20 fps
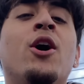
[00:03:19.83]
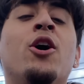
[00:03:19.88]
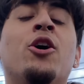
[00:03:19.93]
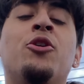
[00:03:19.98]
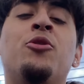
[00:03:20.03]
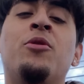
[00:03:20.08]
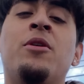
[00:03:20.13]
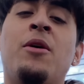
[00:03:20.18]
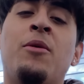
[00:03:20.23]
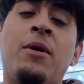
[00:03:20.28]

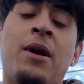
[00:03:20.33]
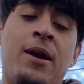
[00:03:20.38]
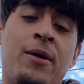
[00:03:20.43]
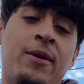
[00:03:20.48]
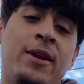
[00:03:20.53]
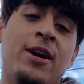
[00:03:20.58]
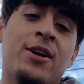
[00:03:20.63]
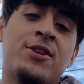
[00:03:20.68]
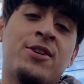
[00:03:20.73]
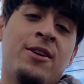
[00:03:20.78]
doing weight
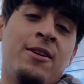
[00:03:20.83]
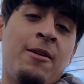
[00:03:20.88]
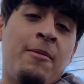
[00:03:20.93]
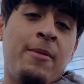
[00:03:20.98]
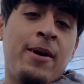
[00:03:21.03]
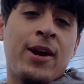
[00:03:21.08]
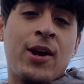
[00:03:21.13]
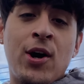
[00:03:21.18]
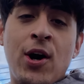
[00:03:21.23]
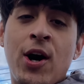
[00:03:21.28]
reduction on
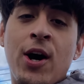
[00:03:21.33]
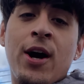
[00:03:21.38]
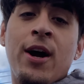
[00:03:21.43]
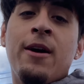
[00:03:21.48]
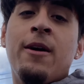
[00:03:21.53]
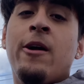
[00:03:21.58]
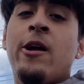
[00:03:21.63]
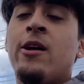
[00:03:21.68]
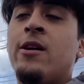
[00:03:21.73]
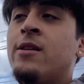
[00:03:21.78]
my
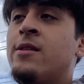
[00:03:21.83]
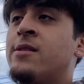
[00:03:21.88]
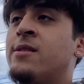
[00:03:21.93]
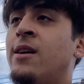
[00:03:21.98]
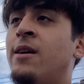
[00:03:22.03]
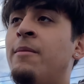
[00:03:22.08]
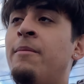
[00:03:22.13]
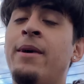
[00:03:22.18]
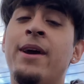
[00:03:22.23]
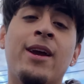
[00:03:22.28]
car
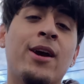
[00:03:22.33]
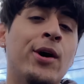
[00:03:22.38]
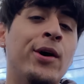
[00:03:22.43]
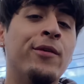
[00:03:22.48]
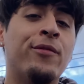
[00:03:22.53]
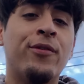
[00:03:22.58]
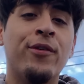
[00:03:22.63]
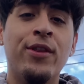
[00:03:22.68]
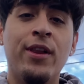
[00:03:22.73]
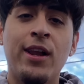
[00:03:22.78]
to make
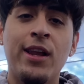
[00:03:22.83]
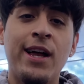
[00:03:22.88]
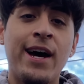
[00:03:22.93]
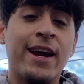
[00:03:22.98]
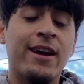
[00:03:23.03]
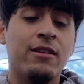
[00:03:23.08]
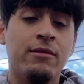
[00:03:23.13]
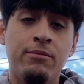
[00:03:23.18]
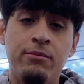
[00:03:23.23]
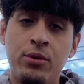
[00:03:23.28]
up for the
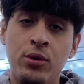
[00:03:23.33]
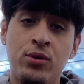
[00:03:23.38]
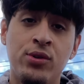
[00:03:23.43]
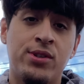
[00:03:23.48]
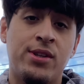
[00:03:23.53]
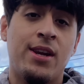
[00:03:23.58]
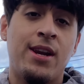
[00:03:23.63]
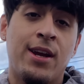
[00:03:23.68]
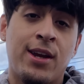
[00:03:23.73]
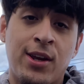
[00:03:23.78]
lack of
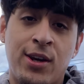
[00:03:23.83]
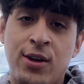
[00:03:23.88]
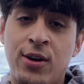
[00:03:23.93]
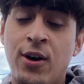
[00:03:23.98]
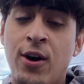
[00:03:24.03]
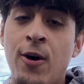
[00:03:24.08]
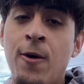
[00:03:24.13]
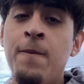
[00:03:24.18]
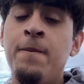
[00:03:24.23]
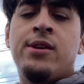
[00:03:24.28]
boost that I could
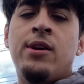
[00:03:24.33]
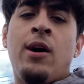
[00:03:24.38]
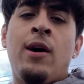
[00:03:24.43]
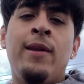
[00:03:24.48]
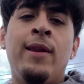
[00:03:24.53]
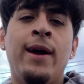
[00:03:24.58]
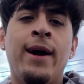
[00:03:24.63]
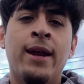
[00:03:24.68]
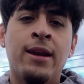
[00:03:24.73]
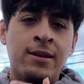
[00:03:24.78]
go.
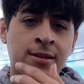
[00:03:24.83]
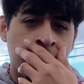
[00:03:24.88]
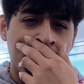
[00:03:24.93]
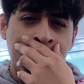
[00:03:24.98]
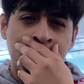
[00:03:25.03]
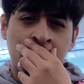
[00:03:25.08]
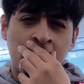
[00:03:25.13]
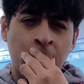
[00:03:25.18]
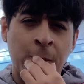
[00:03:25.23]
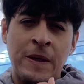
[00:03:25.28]
Online it
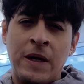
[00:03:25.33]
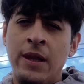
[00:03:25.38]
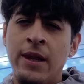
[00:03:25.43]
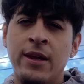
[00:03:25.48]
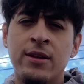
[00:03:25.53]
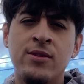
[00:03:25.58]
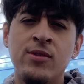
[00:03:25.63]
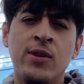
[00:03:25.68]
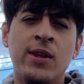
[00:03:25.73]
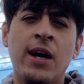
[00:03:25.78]
says it's about
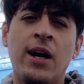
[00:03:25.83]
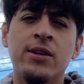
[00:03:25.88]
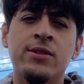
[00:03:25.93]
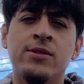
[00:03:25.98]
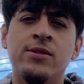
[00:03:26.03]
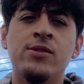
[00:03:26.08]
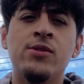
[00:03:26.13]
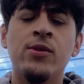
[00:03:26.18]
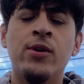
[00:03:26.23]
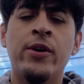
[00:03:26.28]
like
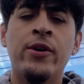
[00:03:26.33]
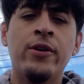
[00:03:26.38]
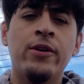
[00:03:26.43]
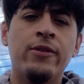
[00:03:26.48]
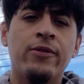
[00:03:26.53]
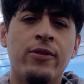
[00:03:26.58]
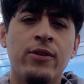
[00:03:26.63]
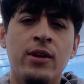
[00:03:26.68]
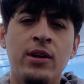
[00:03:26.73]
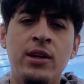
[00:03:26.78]

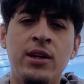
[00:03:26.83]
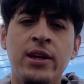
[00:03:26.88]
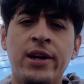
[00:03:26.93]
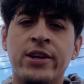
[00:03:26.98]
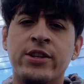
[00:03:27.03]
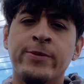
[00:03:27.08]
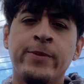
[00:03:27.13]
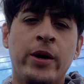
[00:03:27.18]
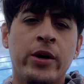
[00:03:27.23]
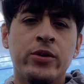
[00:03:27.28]
2,200 for the
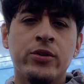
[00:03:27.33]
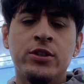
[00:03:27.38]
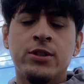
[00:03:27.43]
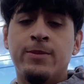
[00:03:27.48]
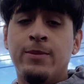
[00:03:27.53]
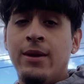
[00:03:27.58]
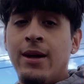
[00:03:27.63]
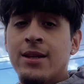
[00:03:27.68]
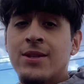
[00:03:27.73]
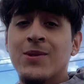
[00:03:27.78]
DX models,
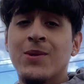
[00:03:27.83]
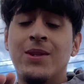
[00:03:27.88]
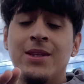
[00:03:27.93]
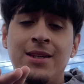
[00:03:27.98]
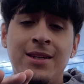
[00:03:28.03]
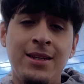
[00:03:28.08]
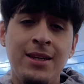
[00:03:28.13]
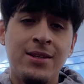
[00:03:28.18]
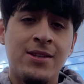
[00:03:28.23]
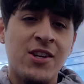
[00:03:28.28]
but that's with the
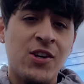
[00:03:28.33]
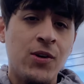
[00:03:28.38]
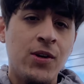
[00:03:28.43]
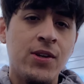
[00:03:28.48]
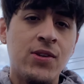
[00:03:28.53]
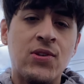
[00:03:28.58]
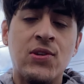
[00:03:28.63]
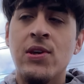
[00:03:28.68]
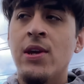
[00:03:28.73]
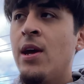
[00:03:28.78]
D
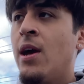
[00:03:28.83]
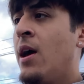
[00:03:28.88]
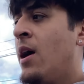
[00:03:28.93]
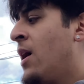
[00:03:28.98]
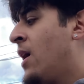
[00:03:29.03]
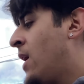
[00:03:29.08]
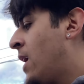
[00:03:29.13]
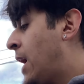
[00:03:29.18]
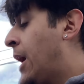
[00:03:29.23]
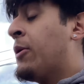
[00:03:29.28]
series
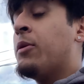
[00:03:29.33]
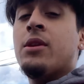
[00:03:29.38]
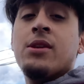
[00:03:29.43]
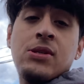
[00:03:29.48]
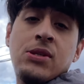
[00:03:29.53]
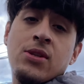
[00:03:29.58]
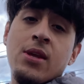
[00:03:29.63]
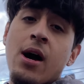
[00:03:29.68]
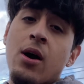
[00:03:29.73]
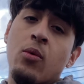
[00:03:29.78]
and with the
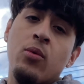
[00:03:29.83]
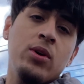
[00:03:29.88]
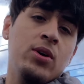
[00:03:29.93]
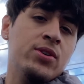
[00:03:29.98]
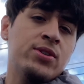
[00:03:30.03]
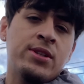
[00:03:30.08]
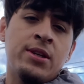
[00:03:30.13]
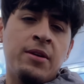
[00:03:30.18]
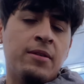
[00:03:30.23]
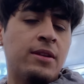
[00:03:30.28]
stock
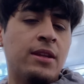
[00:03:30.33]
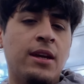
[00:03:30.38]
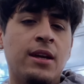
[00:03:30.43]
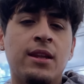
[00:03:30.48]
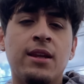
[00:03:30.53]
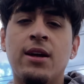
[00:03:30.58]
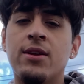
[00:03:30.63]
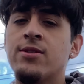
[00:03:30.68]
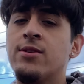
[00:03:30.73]
wheels and everything like that.